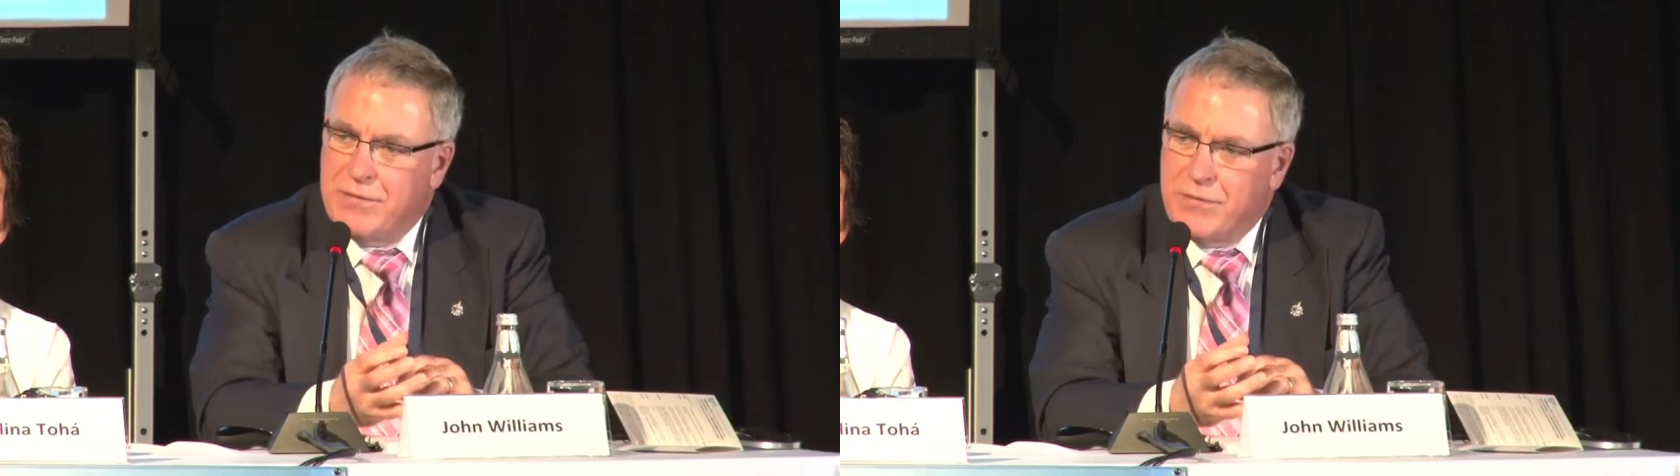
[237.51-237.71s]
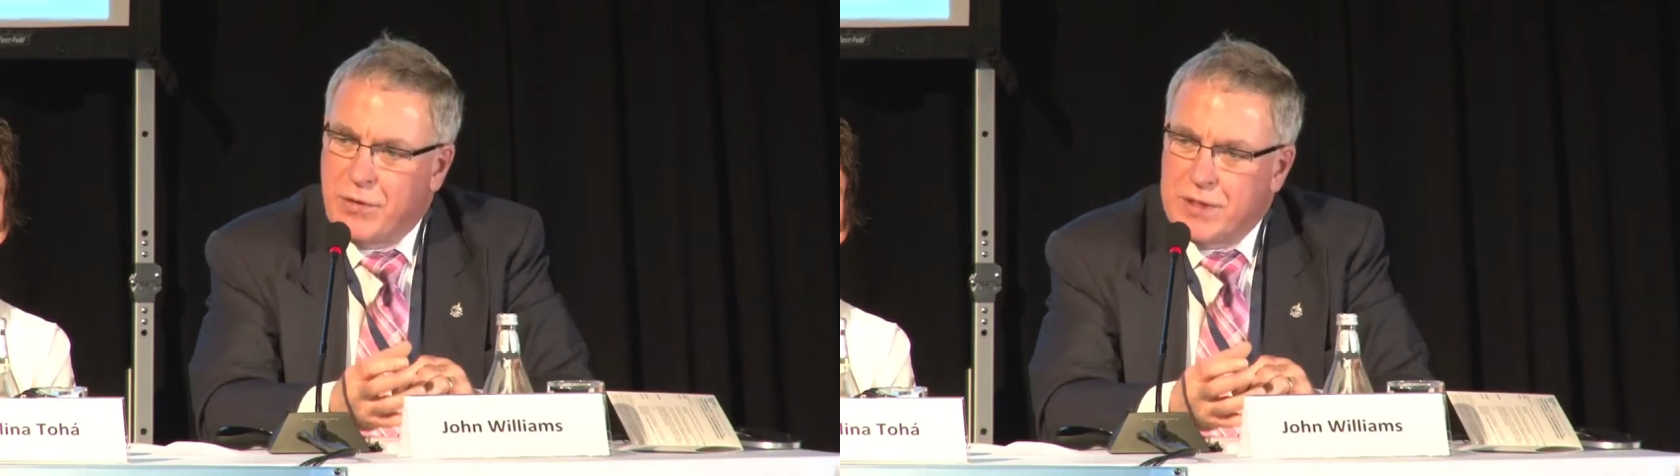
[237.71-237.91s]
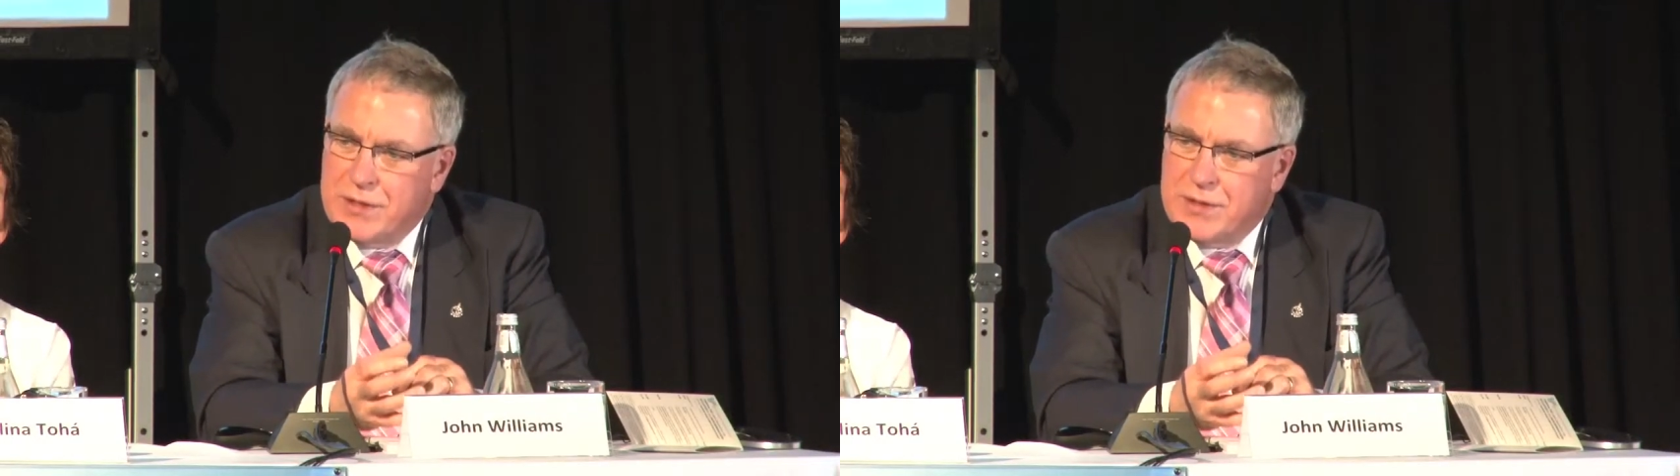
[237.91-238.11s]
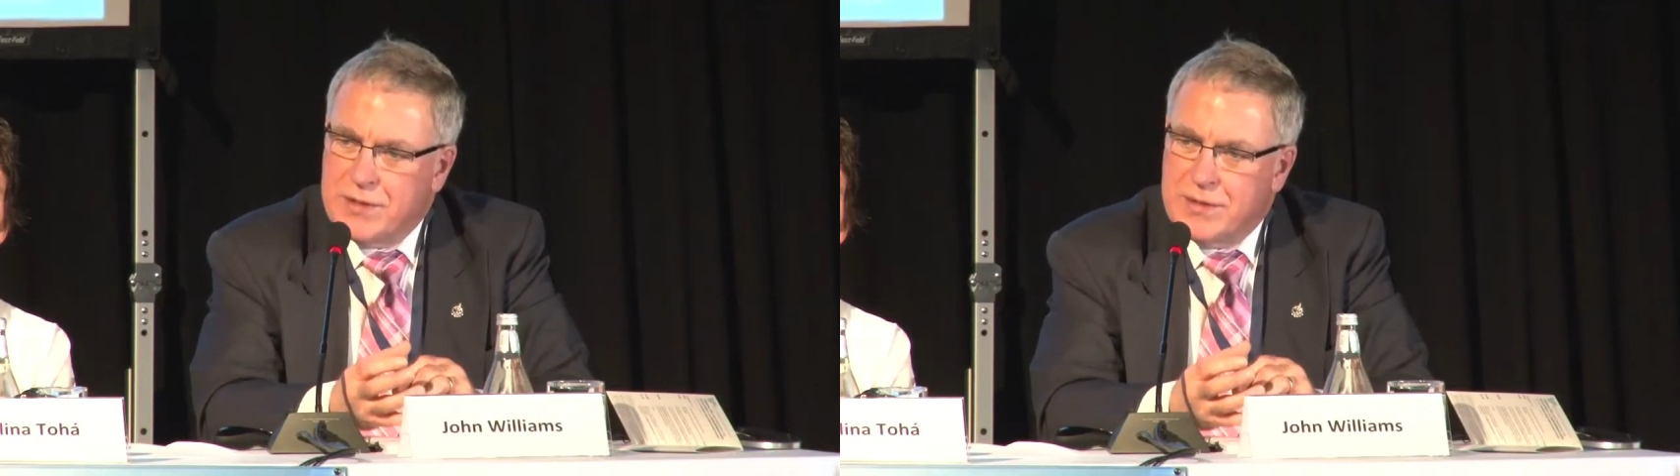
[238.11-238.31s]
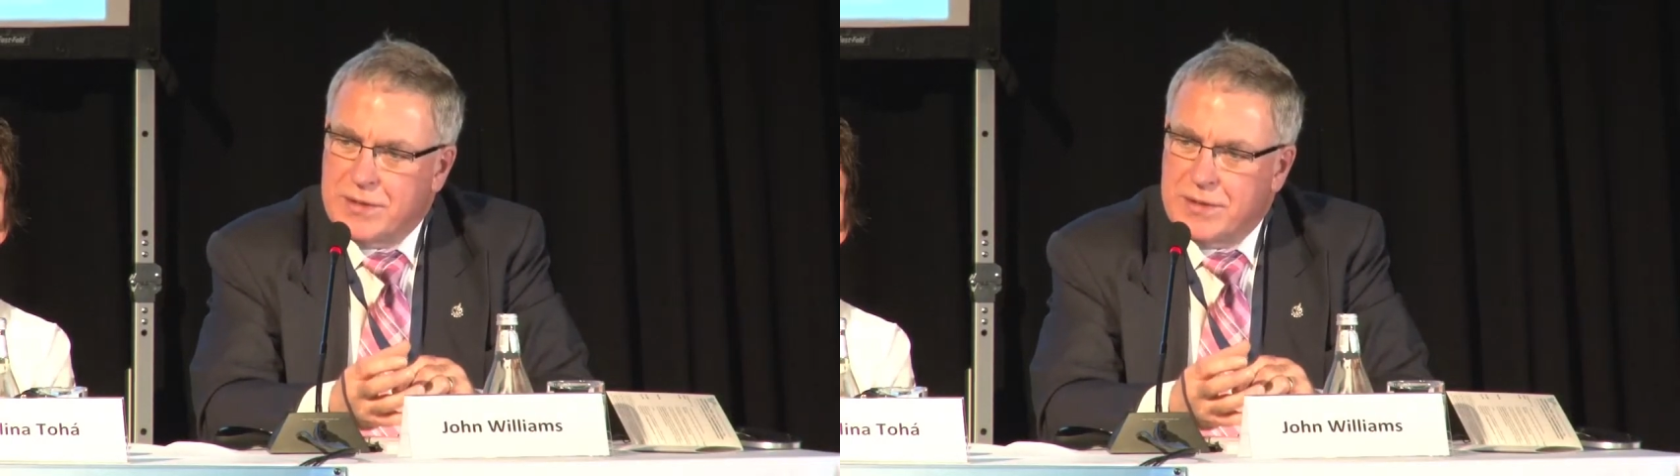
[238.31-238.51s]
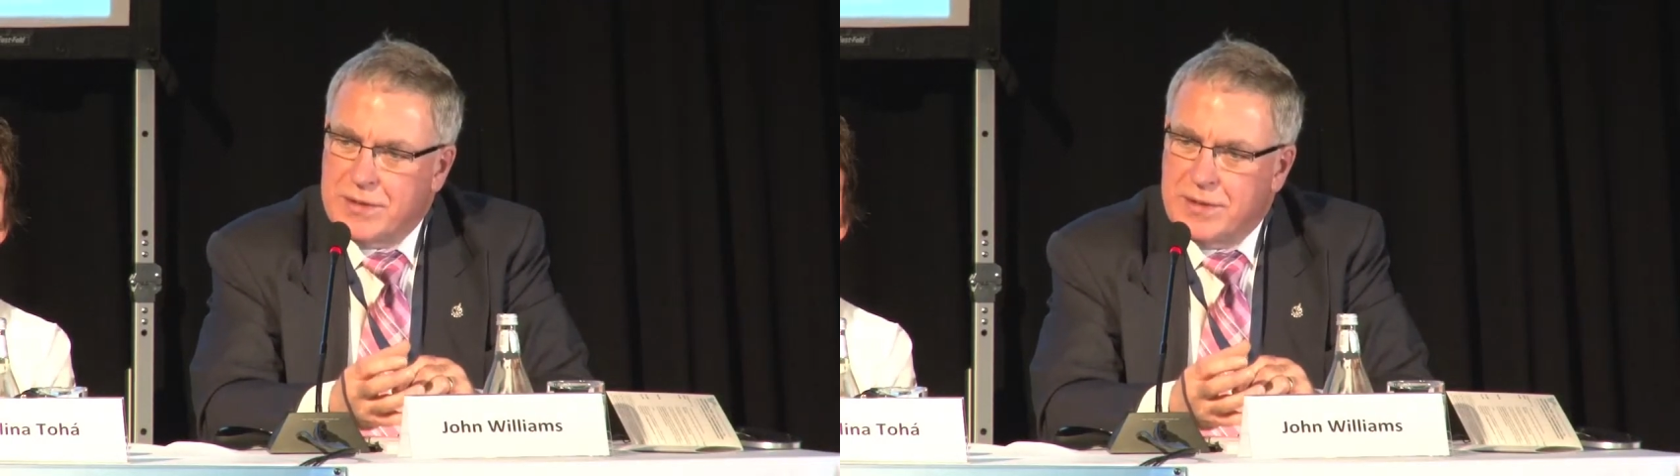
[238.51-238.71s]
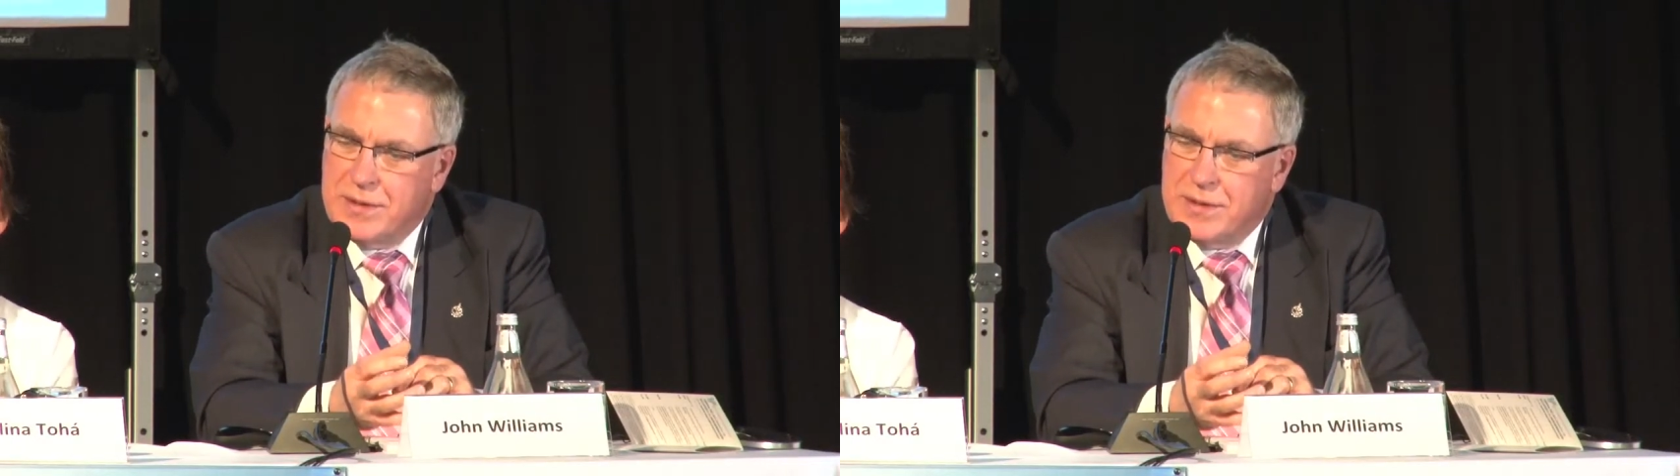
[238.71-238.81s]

voice.